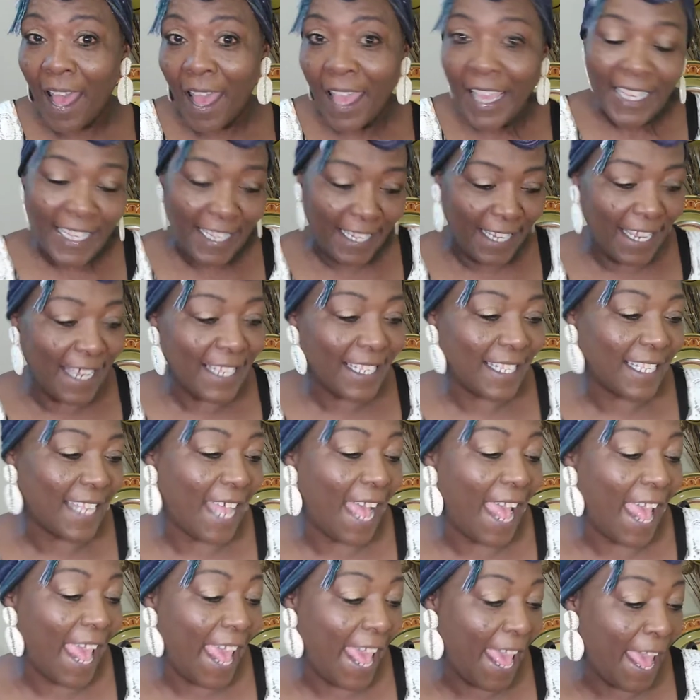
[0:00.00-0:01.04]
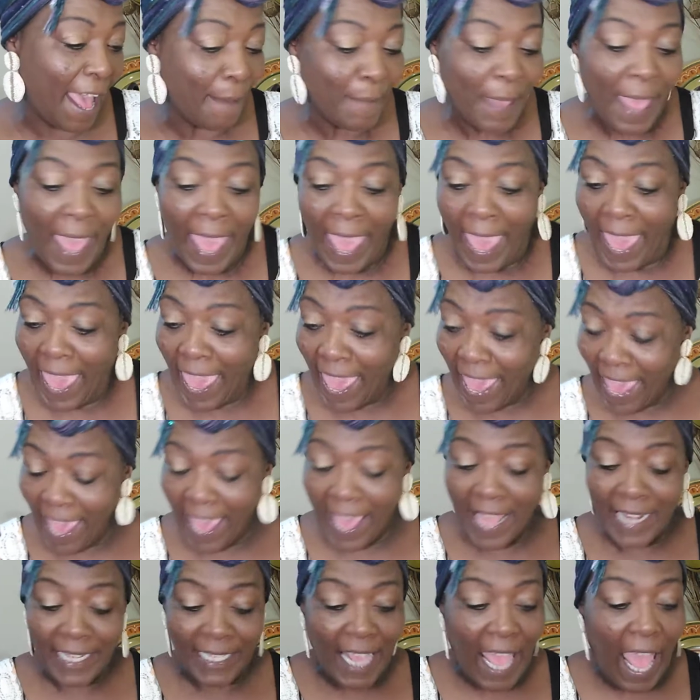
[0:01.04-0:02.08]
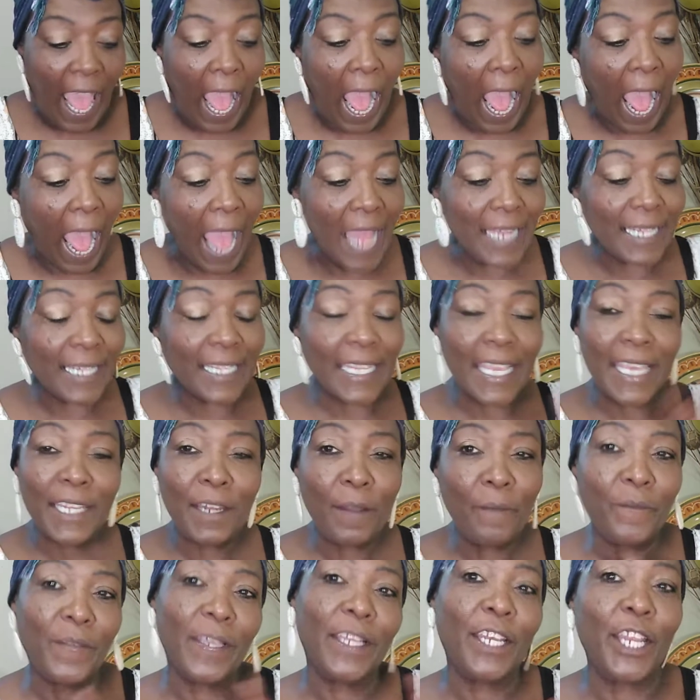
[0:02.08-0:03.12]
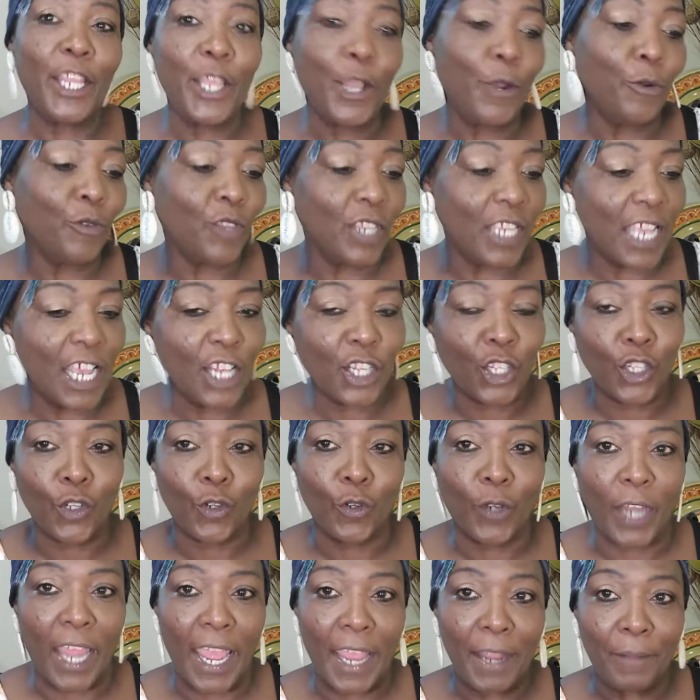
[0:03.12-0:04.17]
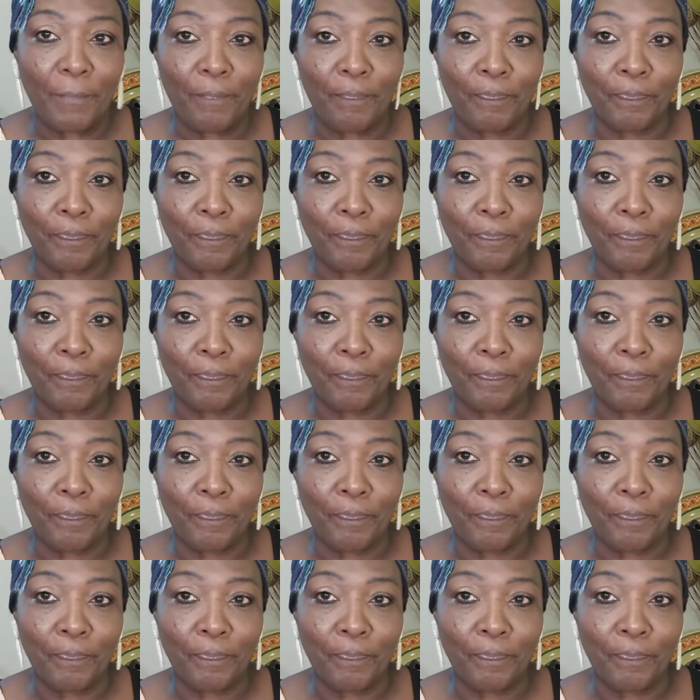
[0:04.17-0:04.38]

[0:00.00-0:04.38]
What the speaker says: Yes, I am. And I did a video yesterday.